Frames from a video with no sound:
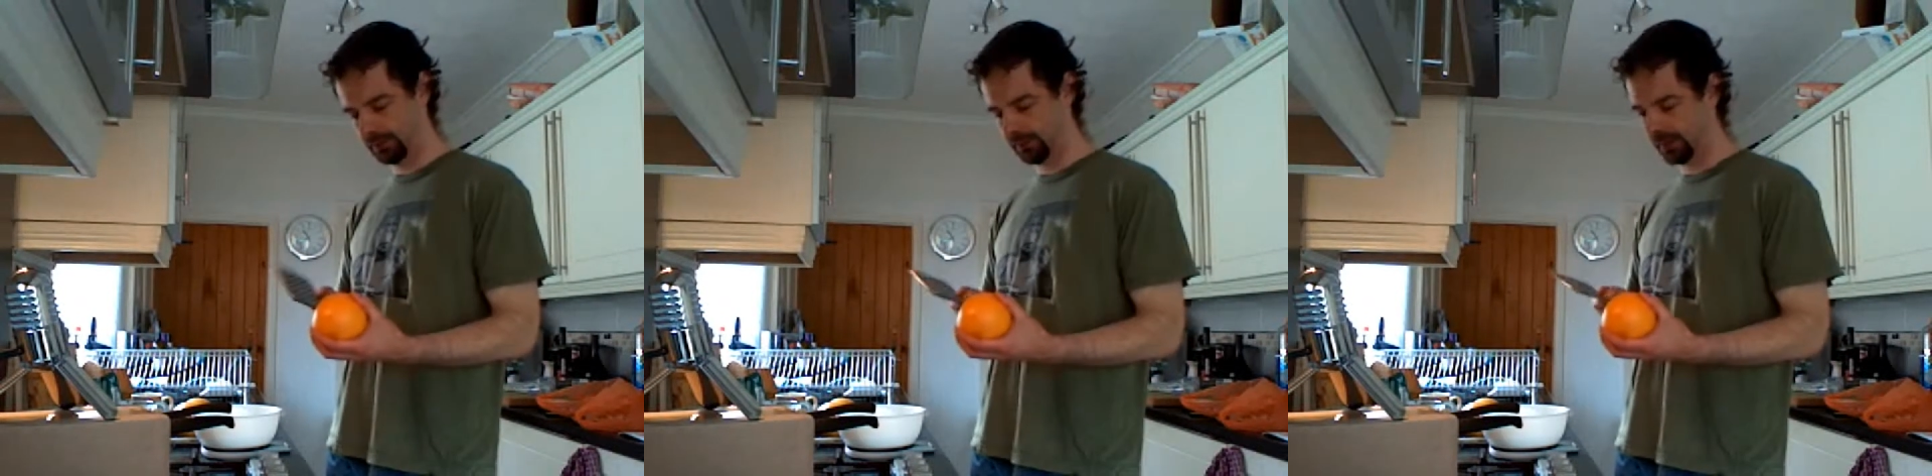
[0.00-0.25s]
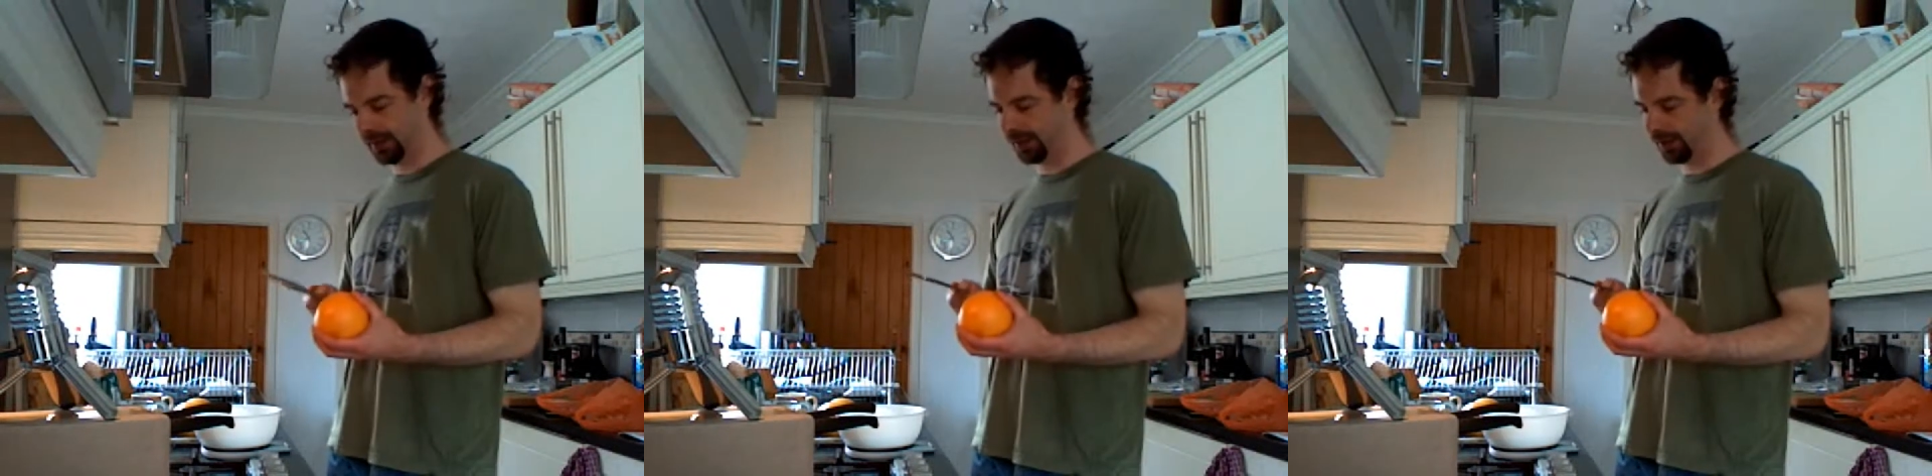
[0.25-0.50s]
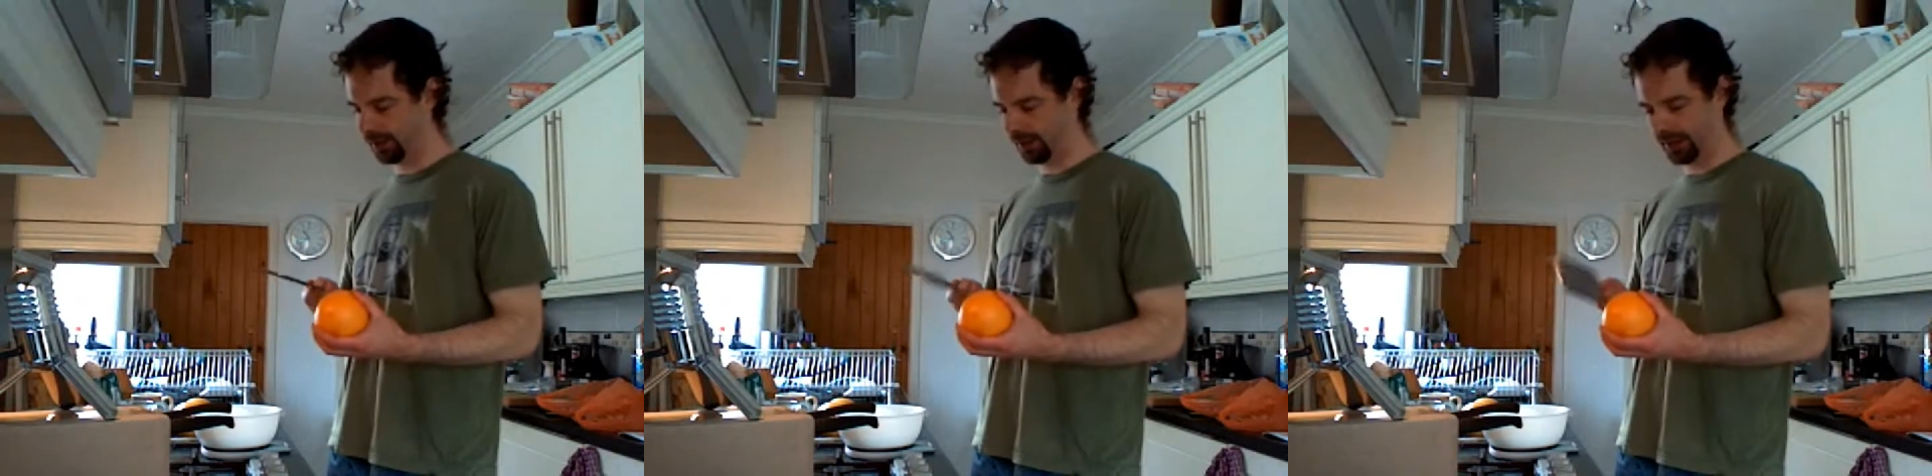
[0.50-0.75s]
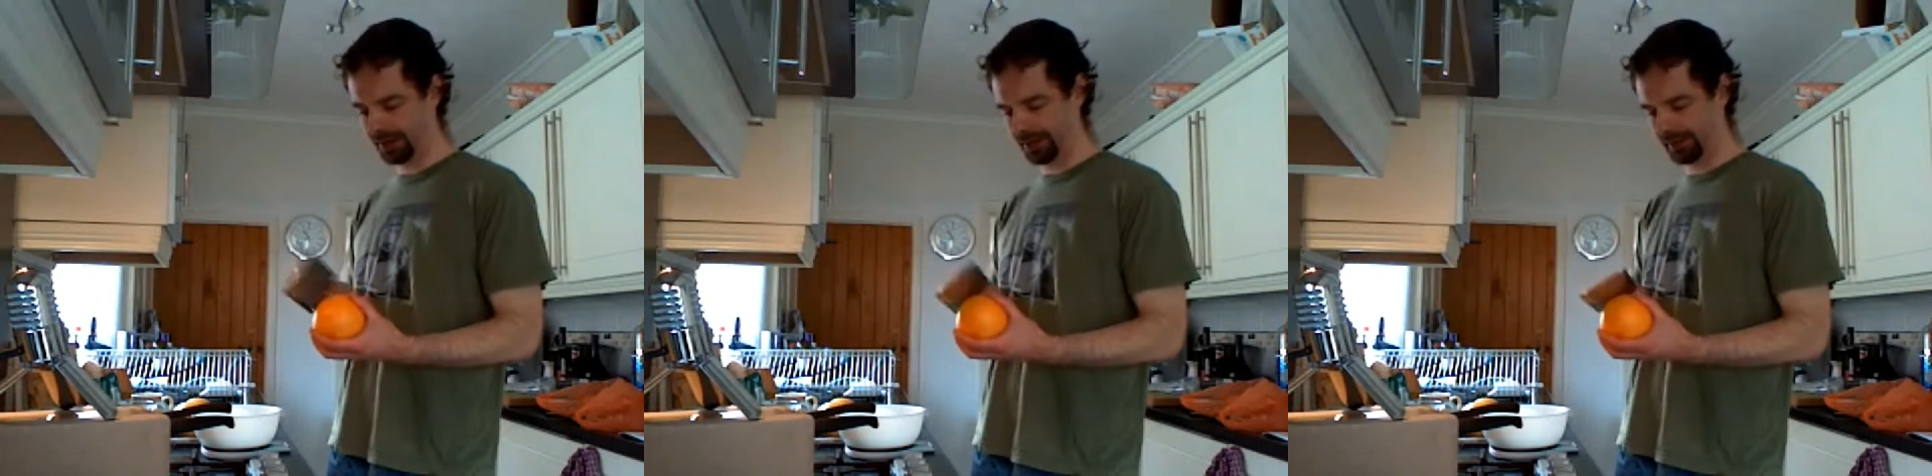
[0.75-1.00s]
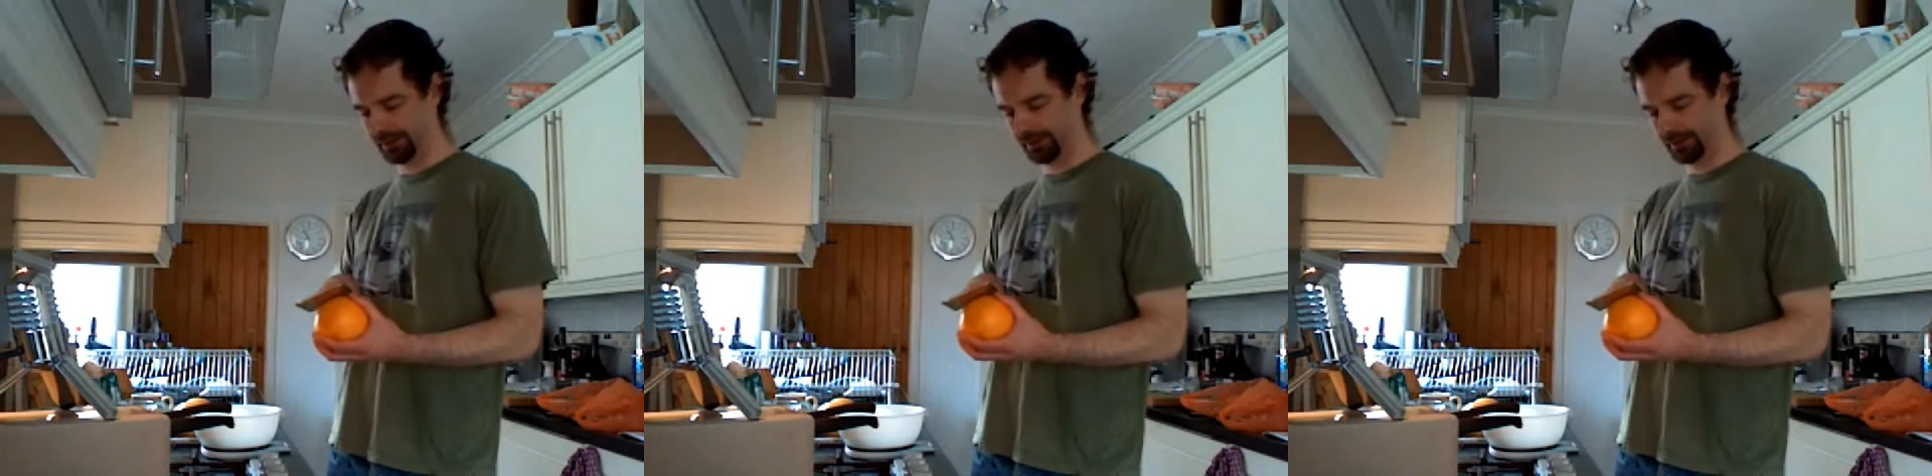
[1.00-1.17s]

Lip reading: That didn't do anything.